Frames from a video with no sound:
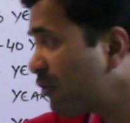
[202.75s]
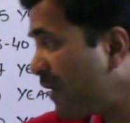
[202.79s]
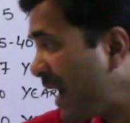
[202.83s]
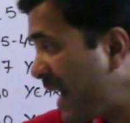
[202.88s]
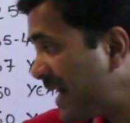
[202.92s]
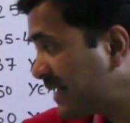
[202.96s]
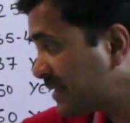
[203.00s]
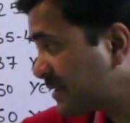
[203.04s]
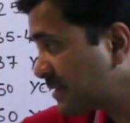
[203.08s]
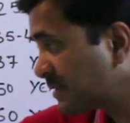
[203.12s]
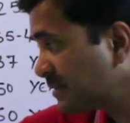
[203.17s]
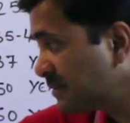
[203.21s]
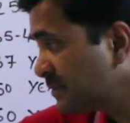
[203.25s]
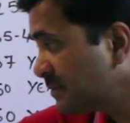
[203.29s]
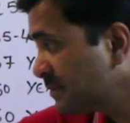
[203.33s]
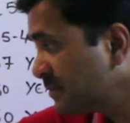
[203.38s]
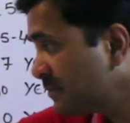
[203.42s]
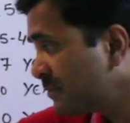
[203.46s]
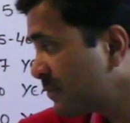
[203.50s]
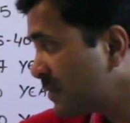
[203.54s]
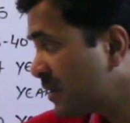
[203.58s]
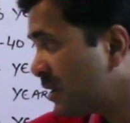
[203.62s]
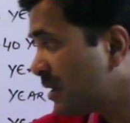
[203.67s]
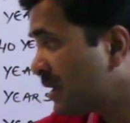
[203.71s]
rat
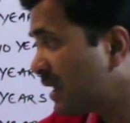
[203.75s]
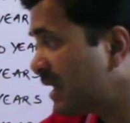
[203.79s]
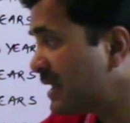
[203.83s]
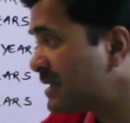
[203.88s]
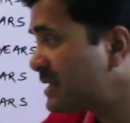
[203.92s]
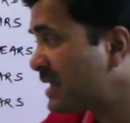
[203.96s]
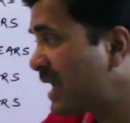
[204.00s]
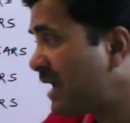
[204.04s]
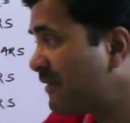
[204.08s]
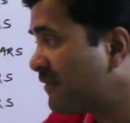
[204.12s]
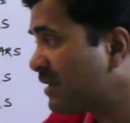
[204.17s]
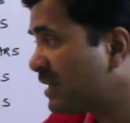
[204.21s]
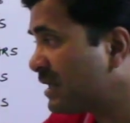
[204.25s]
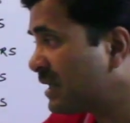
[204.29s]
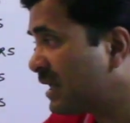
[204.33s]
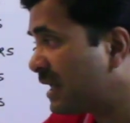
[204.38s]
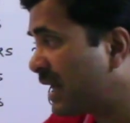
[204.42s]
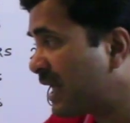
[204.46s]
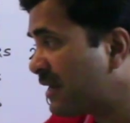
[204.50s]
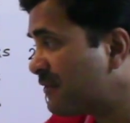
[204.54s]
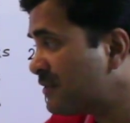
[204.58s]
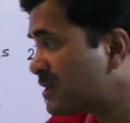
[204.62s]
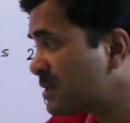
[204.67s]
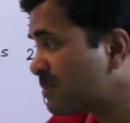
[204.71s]
is having the
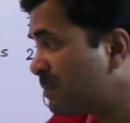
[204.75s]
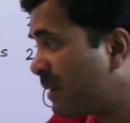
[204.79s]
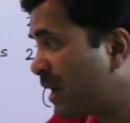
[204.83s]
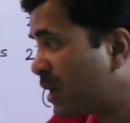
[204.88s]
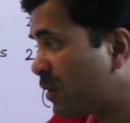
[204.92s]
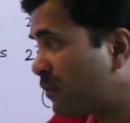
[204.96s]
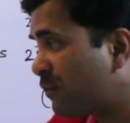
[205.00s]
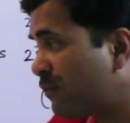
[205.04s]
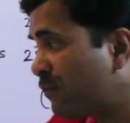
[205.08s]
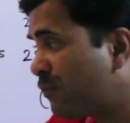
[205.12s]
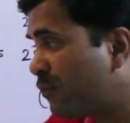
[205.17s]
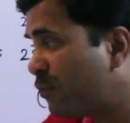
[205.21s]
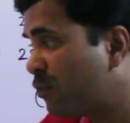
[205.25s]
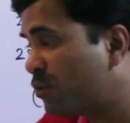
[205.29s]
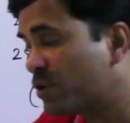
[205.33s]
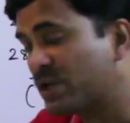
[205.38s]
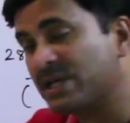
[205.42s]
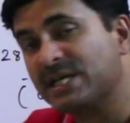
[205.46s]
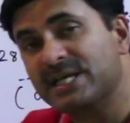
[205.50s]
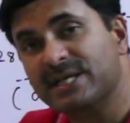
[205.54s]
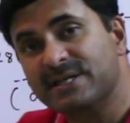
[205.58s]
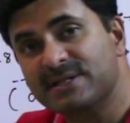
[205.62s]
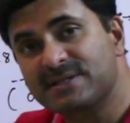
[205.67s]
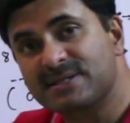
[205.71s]
lifespan of four
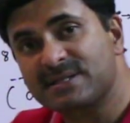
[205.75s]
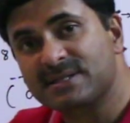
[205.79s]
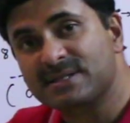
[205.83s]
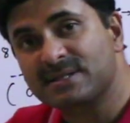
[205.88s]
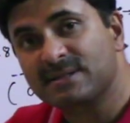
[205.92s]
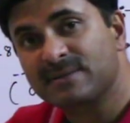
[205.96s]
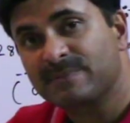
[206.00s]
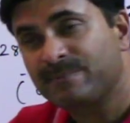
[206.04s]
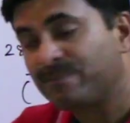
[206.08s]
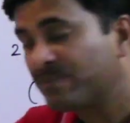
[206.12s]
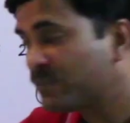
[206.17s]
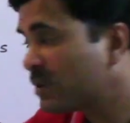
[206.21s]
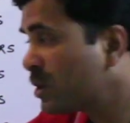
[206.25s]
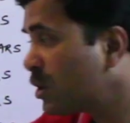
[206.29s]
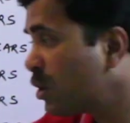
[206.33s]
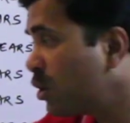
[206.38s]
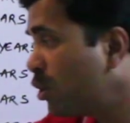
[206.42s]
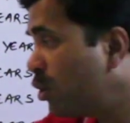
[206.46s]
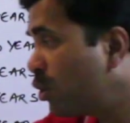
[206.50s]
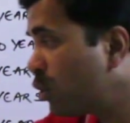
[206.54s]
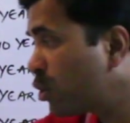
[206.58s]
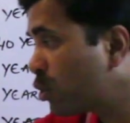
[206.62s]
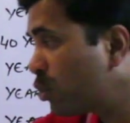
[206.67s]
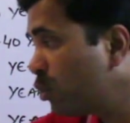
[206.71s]
years.
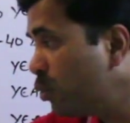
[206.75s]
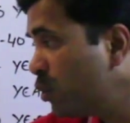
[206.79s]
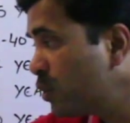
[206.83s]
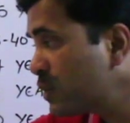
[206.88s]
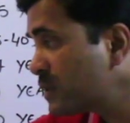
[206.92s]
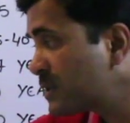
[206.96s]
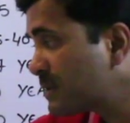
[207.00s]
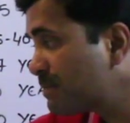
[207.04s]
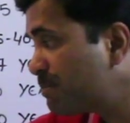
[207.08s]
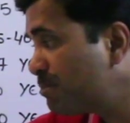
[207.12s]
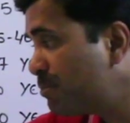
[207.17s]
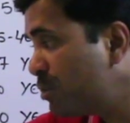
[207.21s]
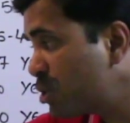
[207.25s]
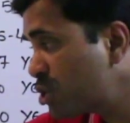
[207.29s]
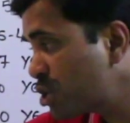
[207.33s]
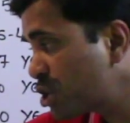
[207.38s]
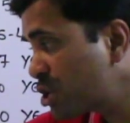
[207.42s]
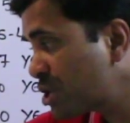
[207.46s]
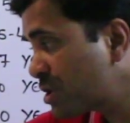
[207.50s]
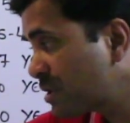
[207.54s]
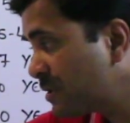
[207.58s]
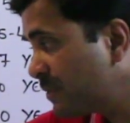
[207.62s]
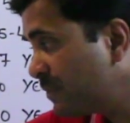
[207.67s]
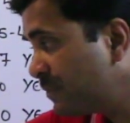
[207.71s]
A rose
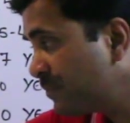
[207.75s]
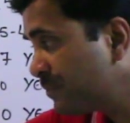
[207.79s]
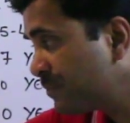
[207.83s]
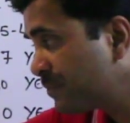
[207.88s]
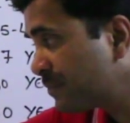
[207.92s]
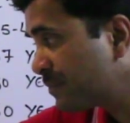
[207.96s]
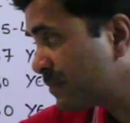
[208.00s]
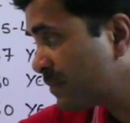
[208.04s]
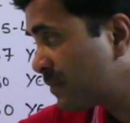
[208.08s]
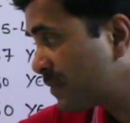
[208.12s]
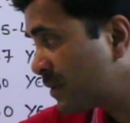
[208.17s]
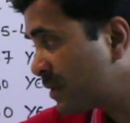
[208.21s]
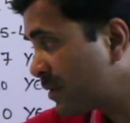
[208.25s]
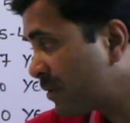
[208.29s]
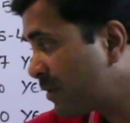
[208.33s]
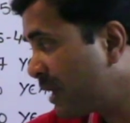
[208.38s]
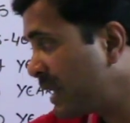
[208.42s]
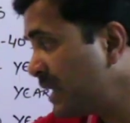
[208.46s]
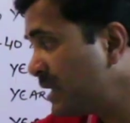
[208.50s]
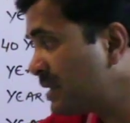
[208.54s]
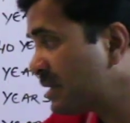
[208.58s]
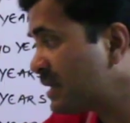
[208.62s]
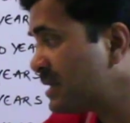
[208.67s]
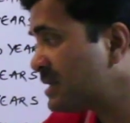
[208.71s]
bush
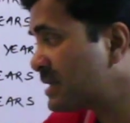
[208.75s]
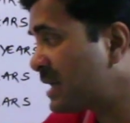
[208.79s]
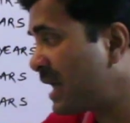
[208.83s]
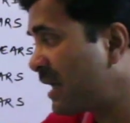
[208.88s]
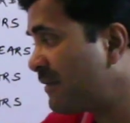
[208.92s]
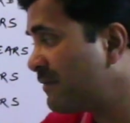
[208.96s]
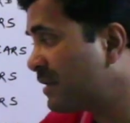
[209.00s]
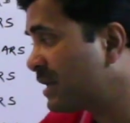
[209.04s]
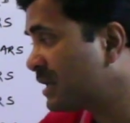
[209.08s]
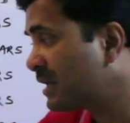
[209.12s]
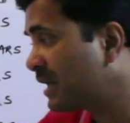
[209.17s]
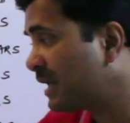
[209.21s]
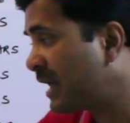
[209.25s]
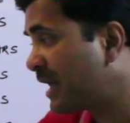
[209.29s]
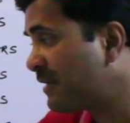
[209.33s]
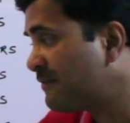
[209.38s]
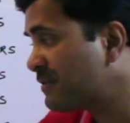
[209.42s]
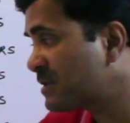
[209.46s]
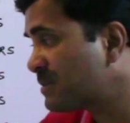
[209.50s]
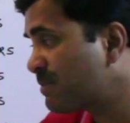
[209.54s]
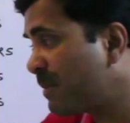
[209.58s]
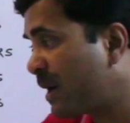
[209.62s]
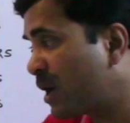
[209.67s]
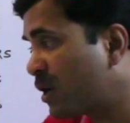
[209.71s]
right is having the
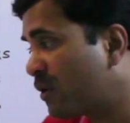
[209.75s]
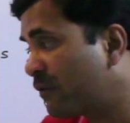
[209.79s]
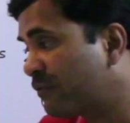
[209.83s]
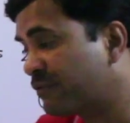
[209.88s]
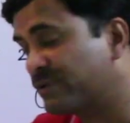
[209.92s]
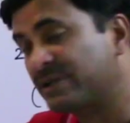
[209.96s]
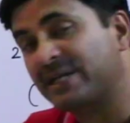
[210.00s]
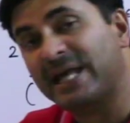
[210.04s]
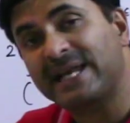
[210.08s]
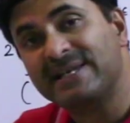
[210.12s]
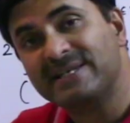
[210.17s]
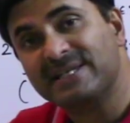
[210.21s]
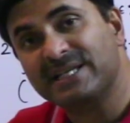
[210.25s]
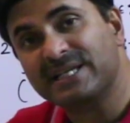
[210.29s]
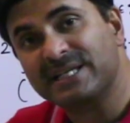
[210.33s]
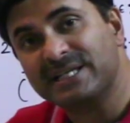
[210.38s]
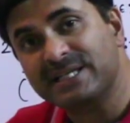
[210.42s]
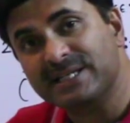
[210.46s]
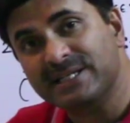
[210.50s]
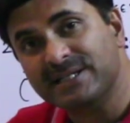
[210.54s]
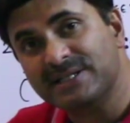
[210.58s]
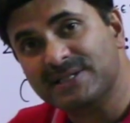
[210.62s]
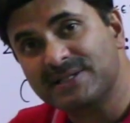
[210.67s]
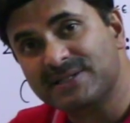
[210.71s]
lifespan of 10
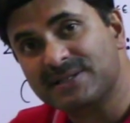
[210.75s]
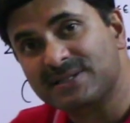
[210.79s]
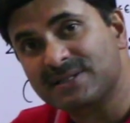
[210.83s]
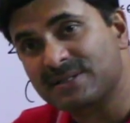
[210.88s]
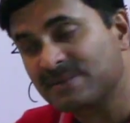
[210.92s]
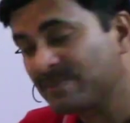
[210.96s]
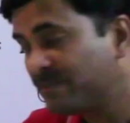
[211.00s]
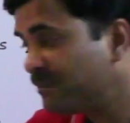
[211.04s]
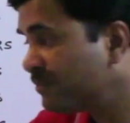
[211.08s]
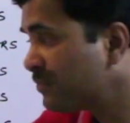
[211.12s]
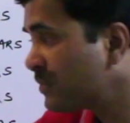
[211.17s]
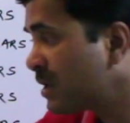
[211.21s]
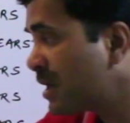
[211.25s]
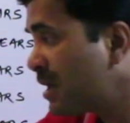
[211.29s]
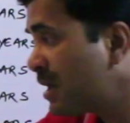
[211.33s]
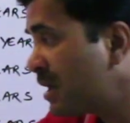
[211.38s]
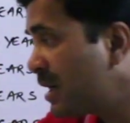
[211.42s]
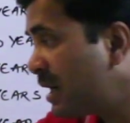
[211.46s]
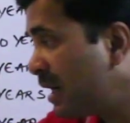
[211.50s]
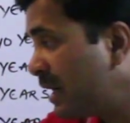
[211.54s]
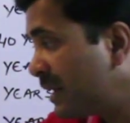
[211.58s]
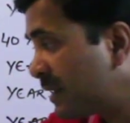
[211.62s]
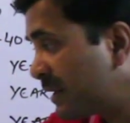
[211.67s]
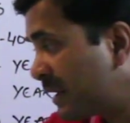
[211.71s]
years.
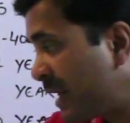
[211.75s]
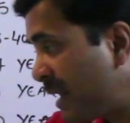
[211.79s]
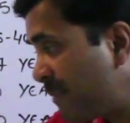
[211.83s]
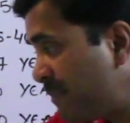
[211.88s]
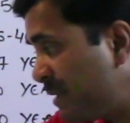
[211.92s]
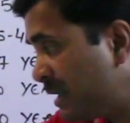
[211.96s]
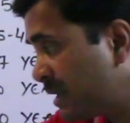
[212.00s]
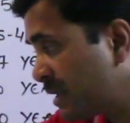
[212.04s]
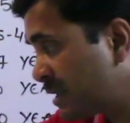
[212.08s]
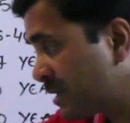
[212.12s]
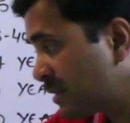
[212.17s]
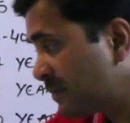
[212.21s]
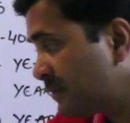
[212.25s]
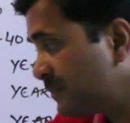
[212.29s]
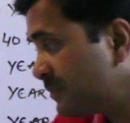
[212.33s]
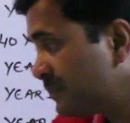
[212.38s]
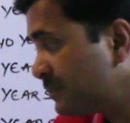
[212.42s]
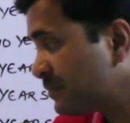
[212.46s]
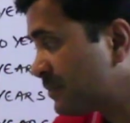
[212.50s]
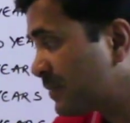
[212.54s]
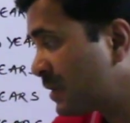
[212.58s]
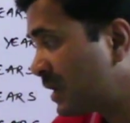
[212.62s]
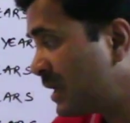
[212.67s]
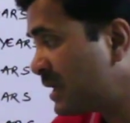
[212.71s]
A rabbit
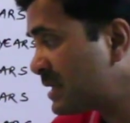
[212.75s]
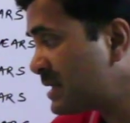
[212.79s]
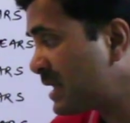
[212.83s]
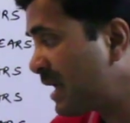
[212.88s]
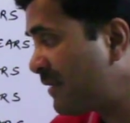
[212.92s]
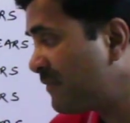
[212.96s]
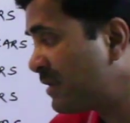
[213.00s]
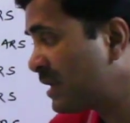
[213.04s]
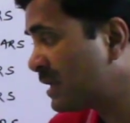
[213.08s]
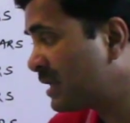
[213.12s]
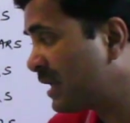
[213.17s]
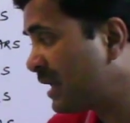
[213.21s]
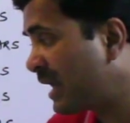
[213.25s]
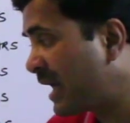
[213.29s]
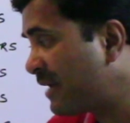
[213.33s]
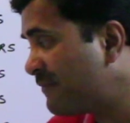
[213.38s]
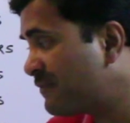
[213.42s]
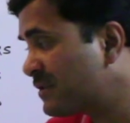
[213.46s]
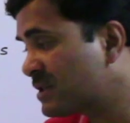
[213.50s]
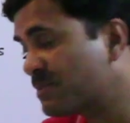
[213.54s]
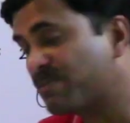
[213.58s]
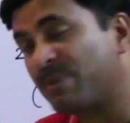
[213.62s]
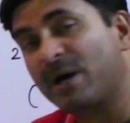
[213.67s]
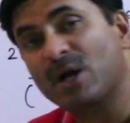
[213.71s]
is having the
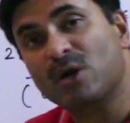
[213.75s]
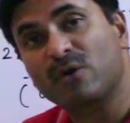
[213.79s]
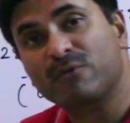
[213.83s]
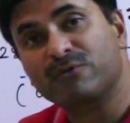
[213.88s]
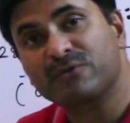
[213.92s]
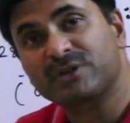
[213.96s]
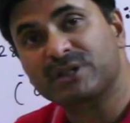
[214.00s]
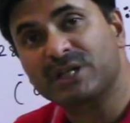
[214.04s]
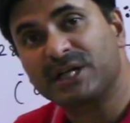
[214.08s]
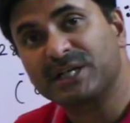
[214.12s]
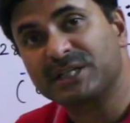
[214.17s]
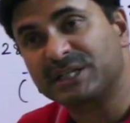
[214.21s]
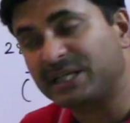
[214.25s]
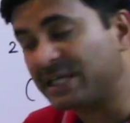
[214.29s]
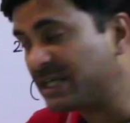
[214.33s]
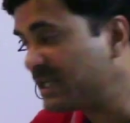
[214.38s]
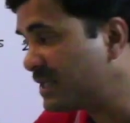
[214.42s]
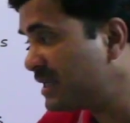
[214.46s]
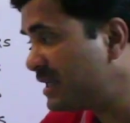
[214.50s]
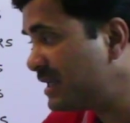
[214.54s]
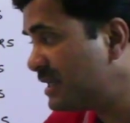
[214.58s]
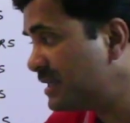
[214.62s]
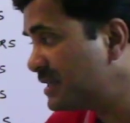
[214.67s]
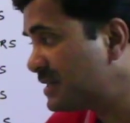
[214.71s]
lifespan of
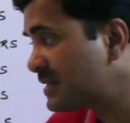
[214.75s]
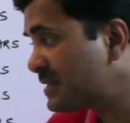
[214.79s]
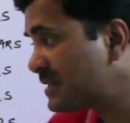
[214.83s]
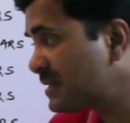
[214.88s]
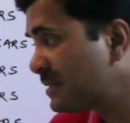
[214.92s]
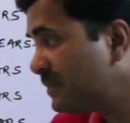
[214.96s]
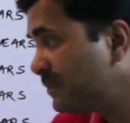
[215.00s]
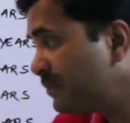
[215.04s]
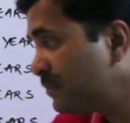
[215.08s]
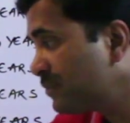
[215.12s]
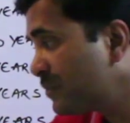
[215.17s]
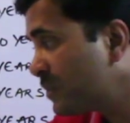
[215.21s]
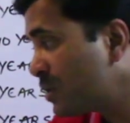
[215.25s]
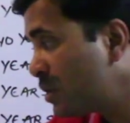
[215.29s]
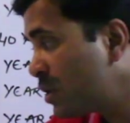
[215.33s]
13 years,